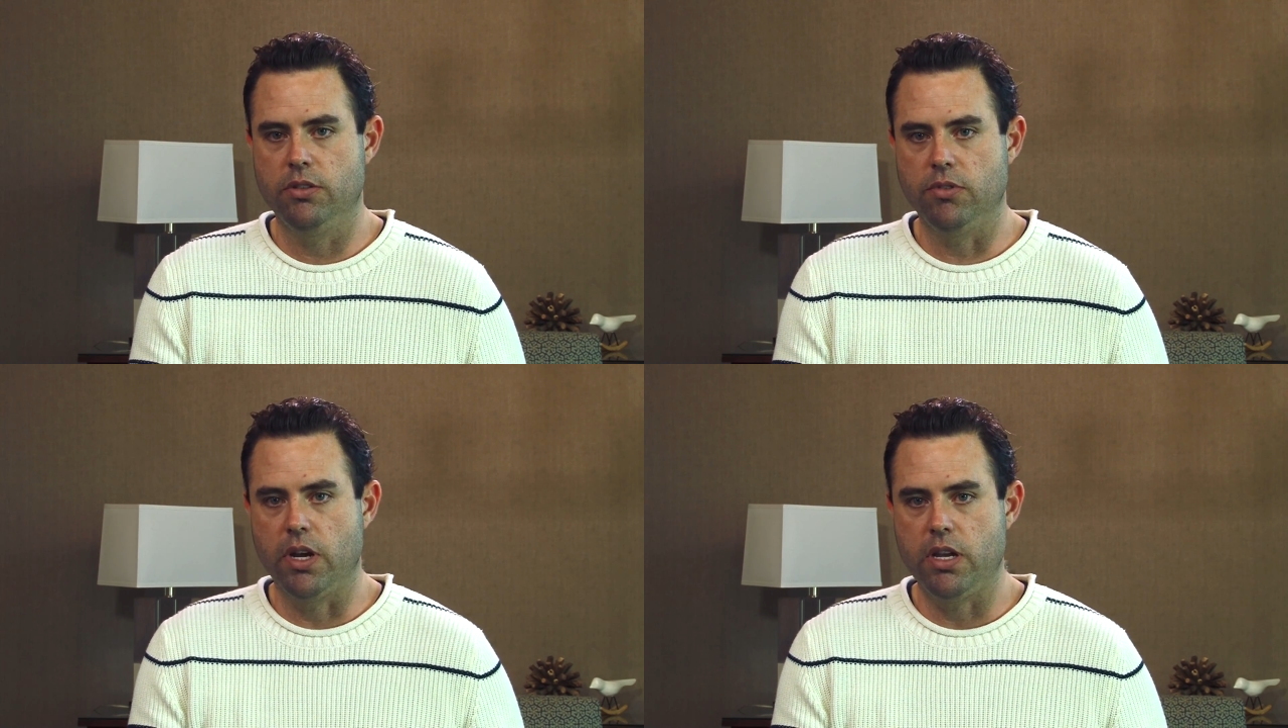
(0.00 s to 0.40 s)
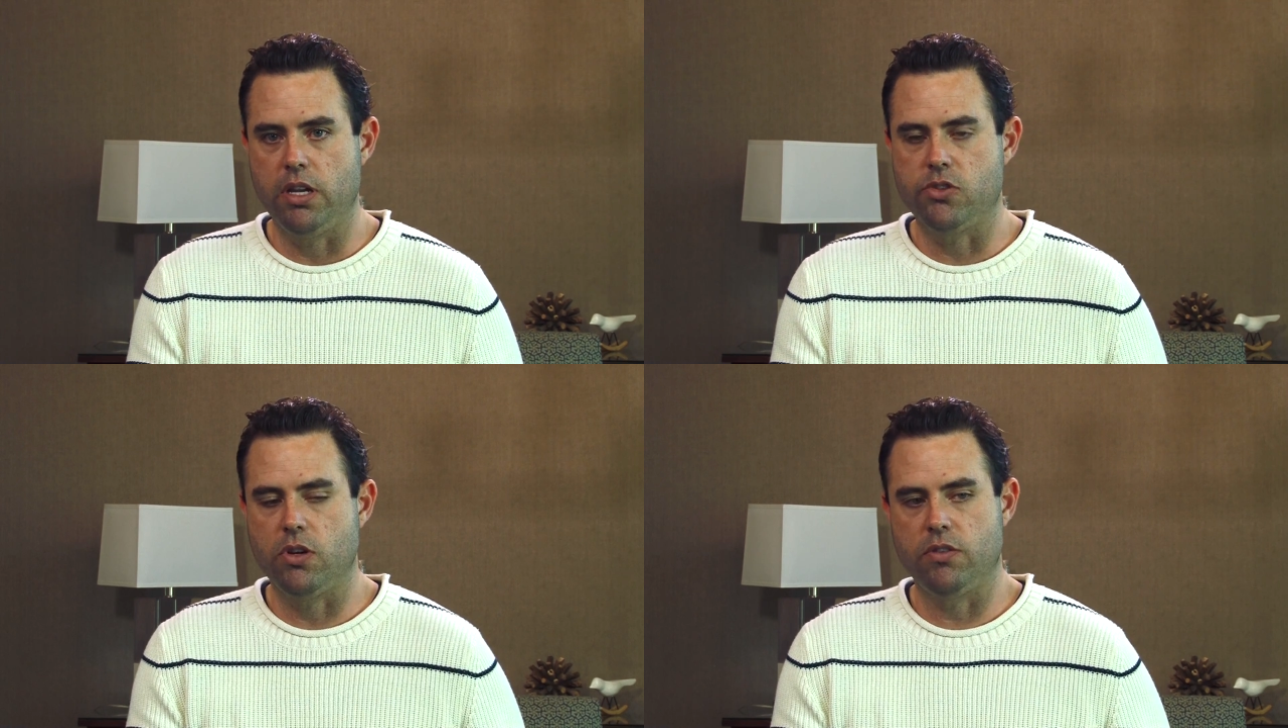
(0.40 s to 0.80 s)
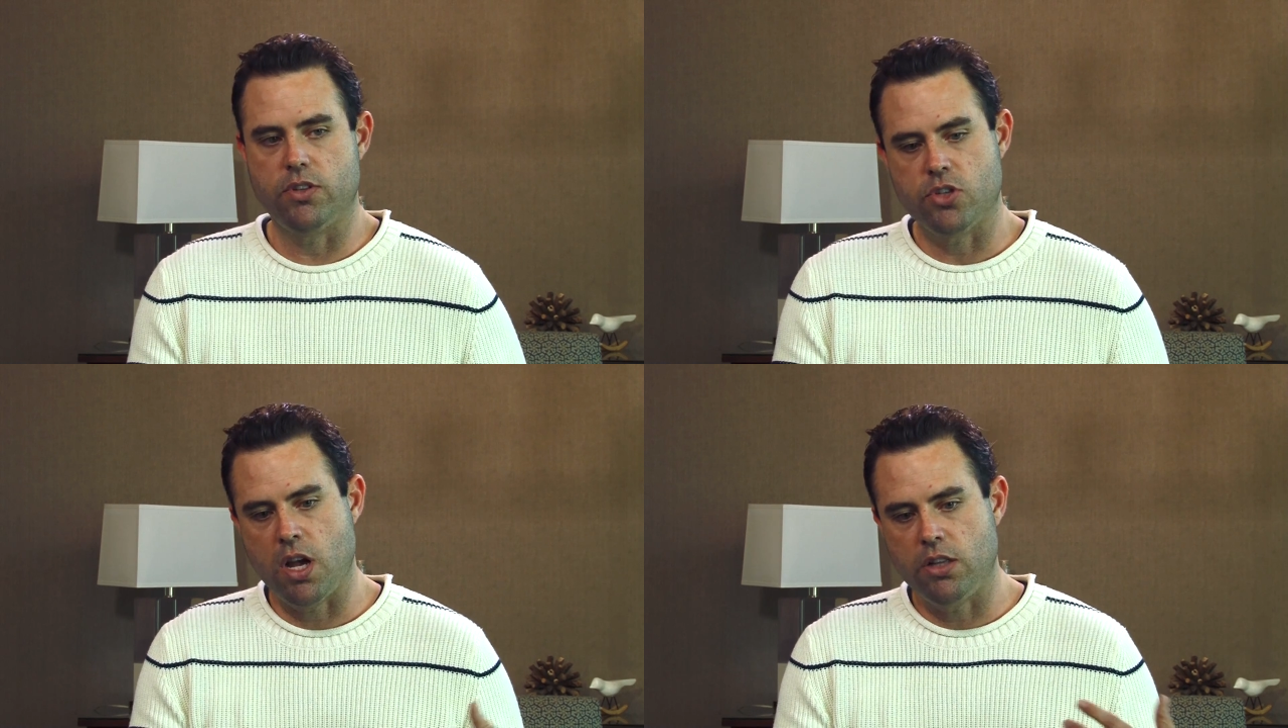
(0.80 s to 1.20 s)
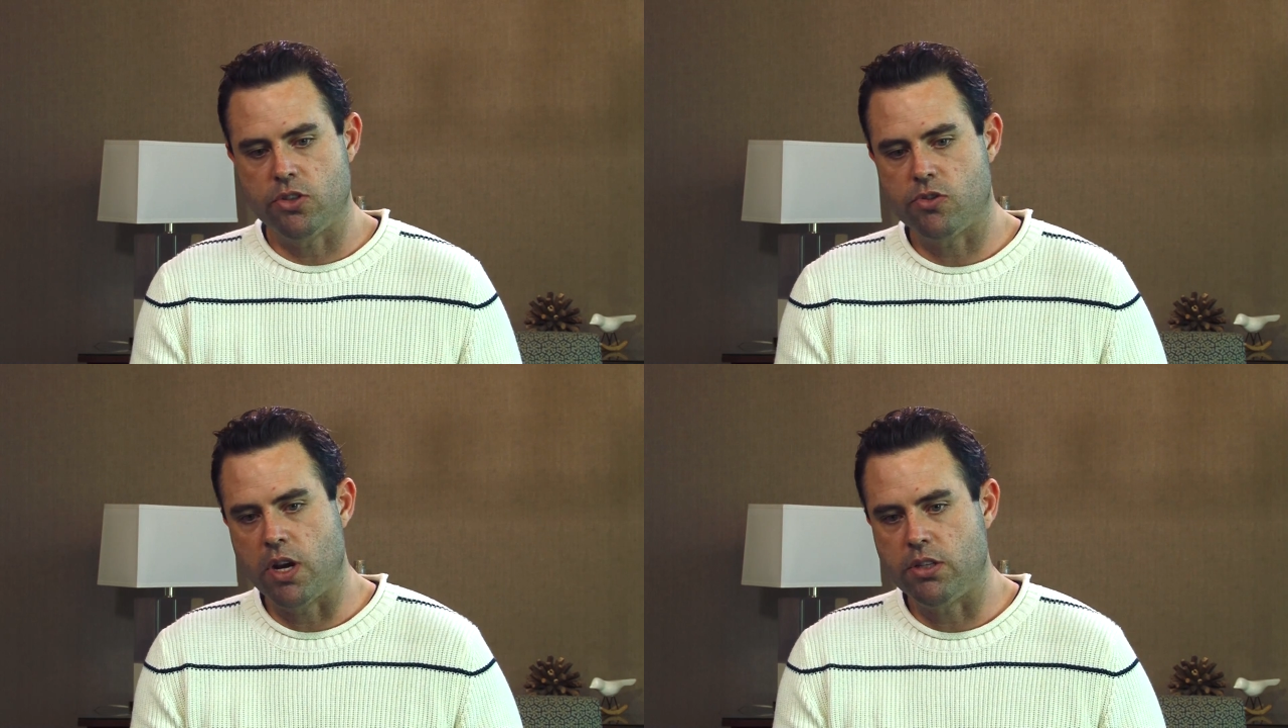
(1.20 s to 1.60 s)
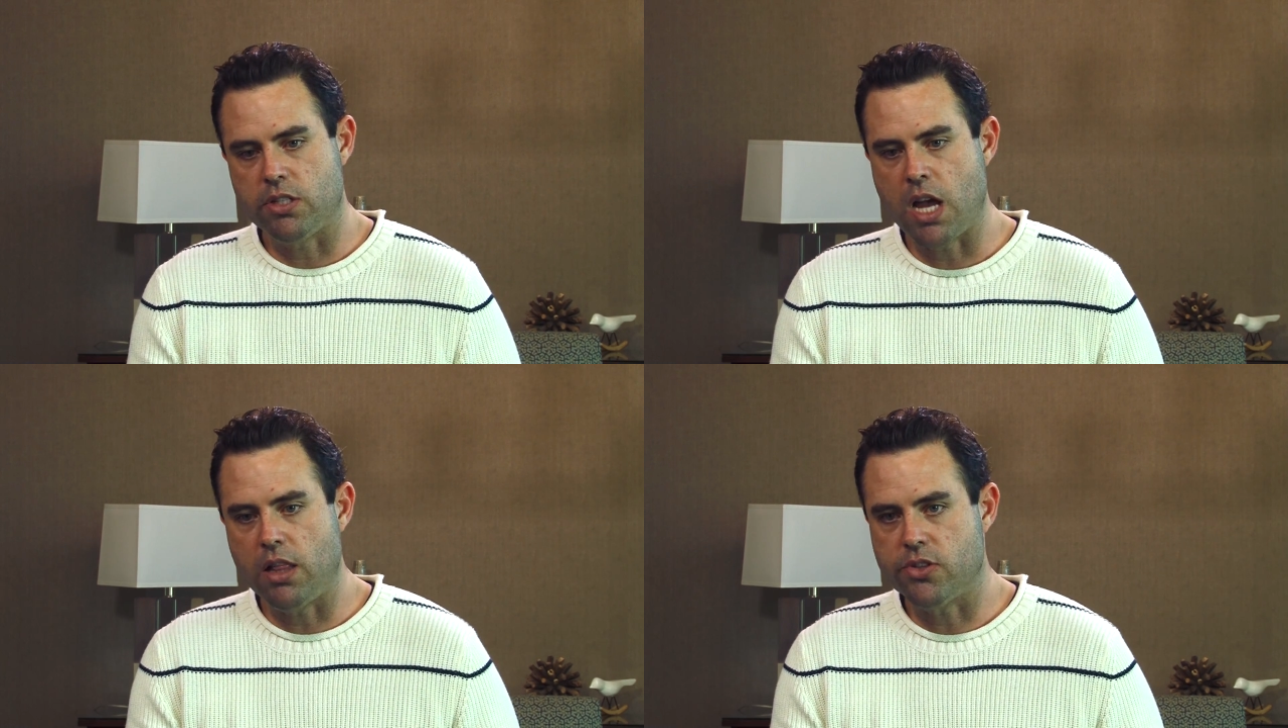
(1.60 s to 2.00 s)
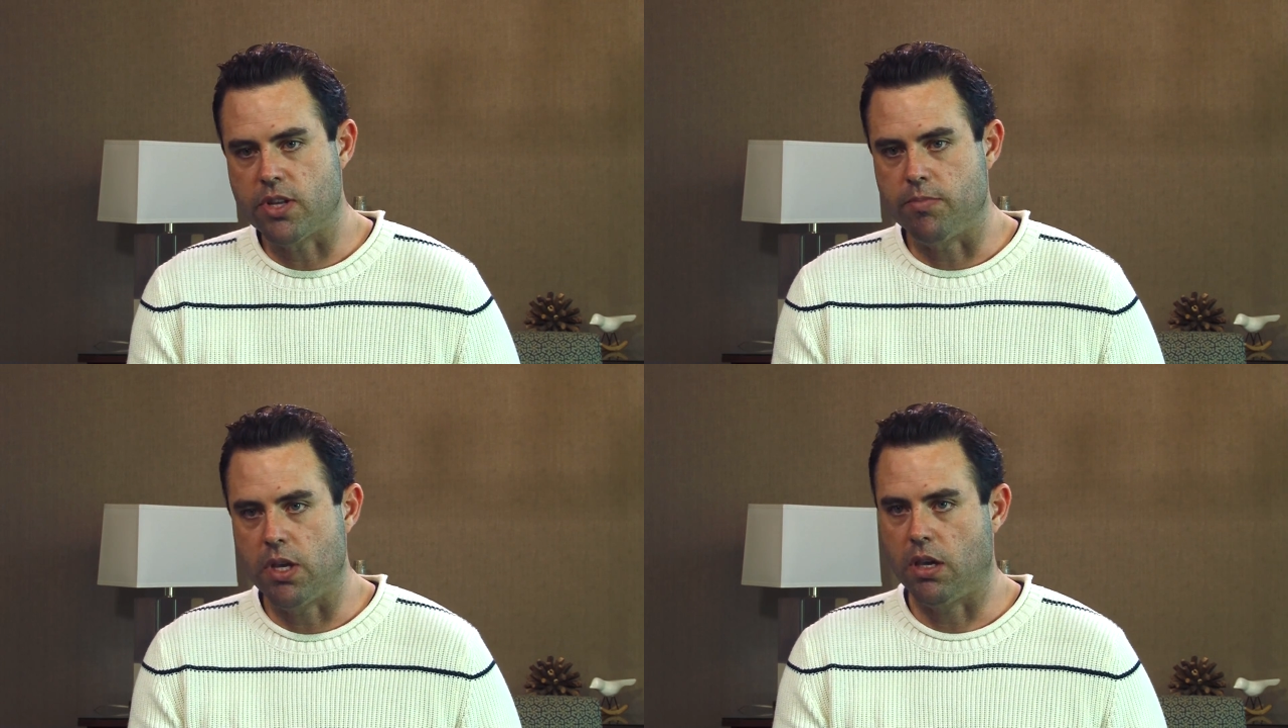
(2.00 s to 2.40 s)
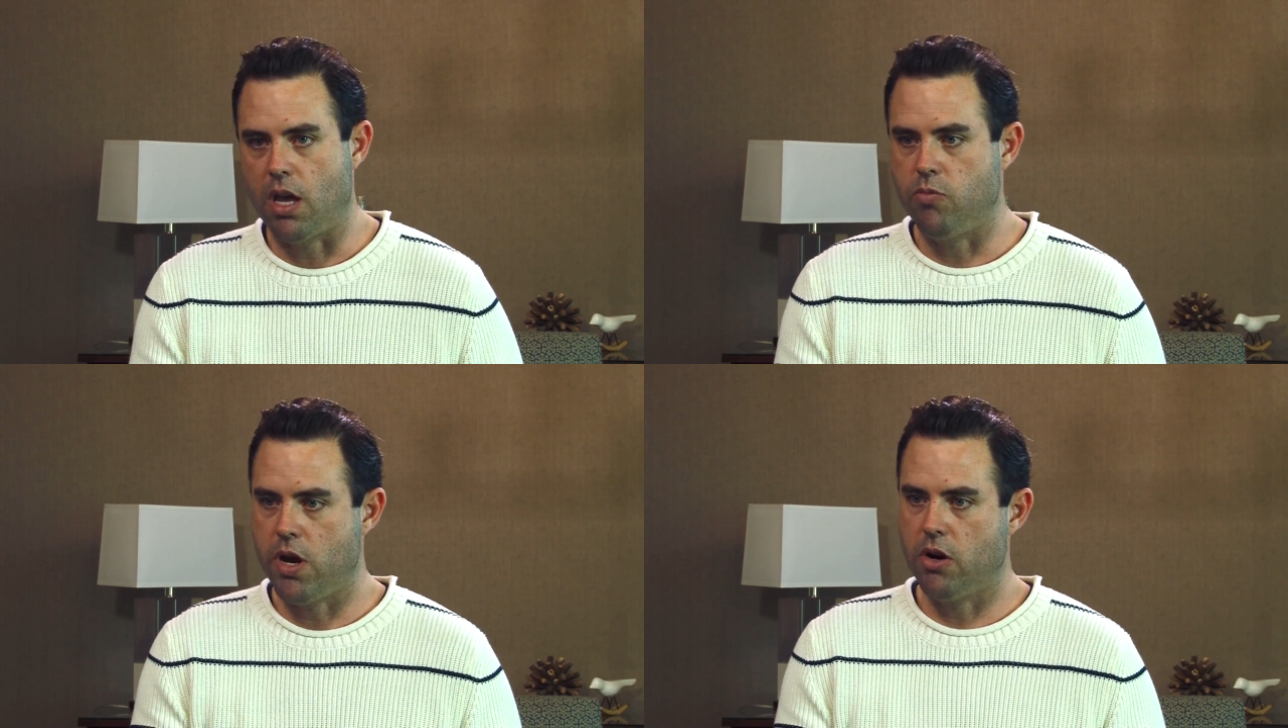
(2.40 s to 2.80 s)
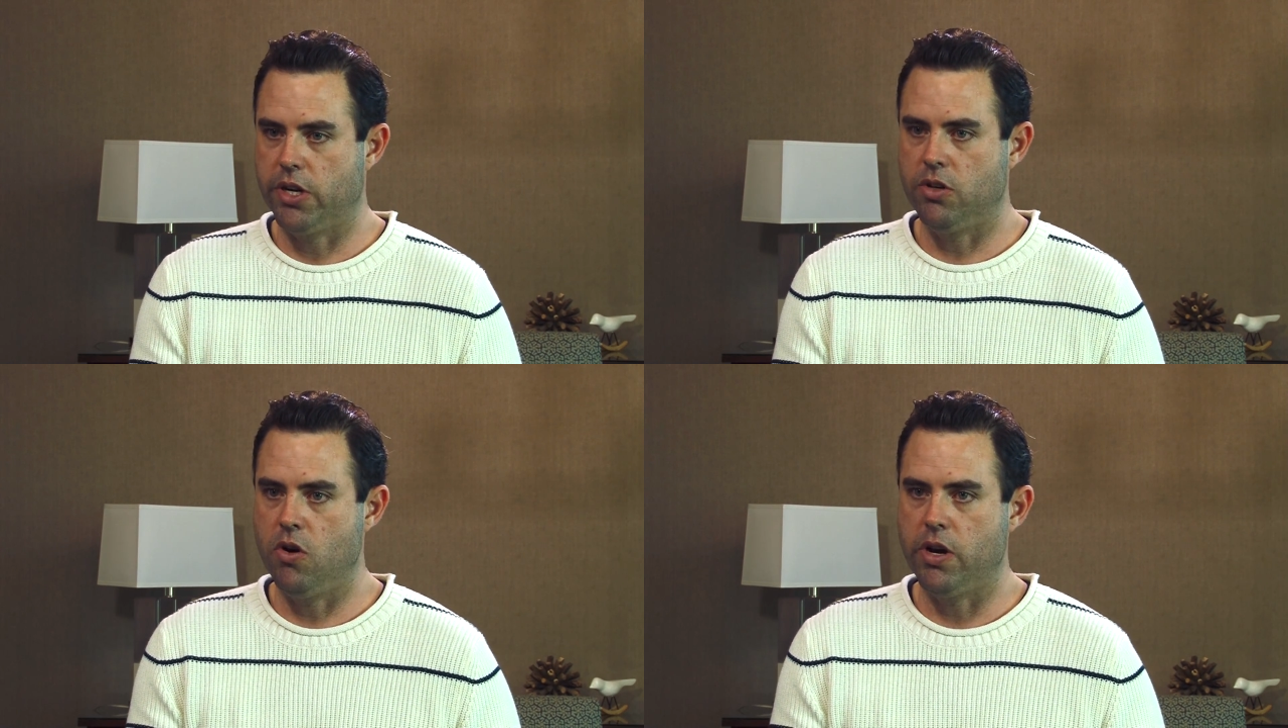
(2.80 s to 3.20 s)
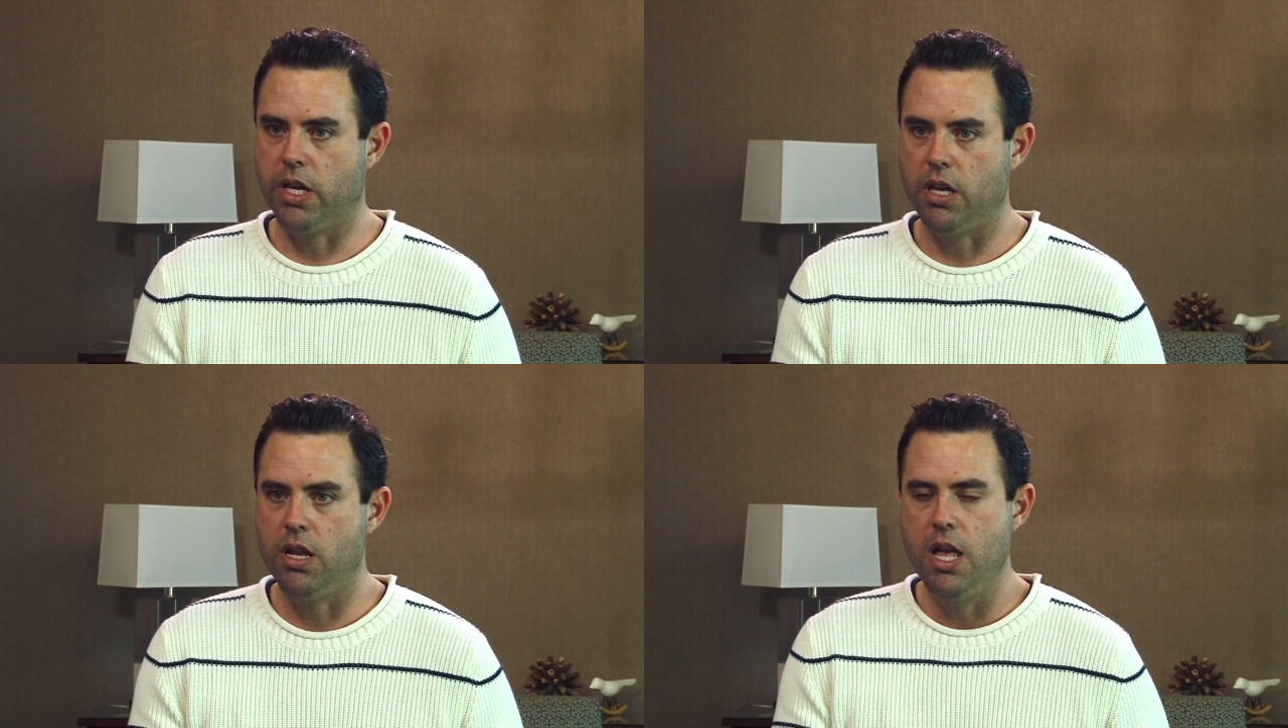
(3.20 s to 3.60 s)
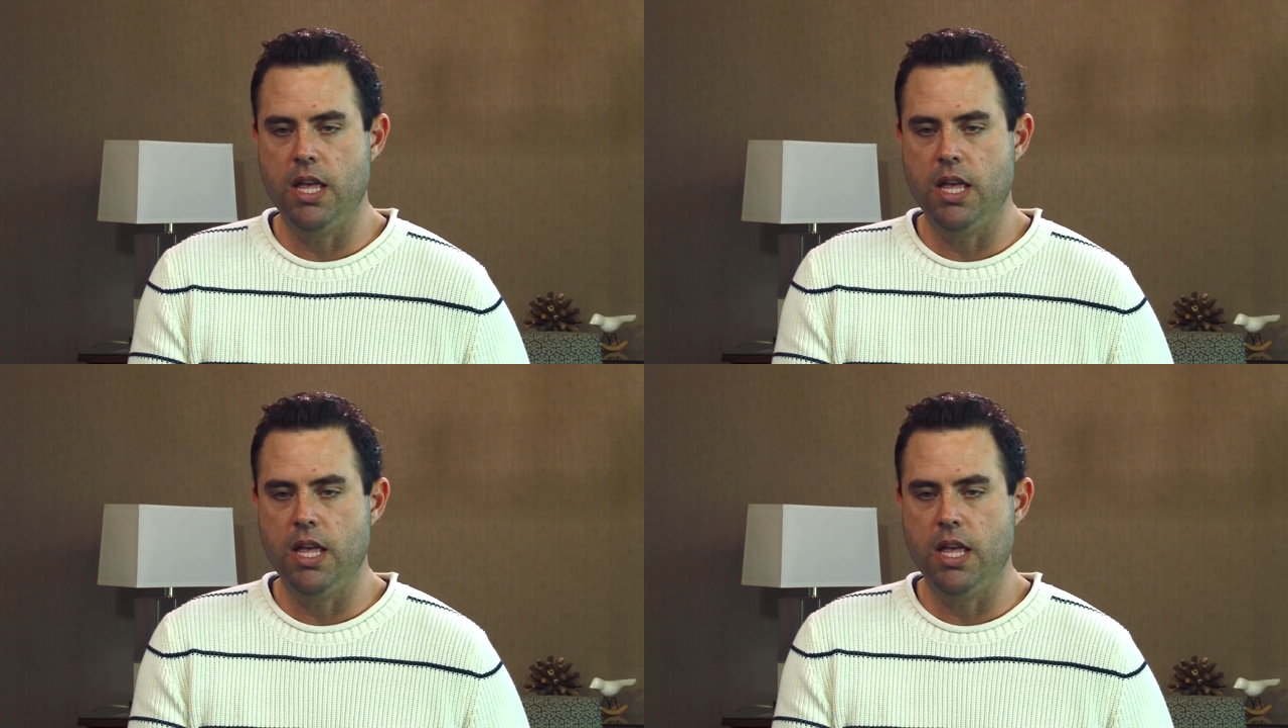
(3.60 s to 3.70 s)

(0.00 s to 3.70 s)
Right? And so if the child is trying to tell us something and we are ignoring it,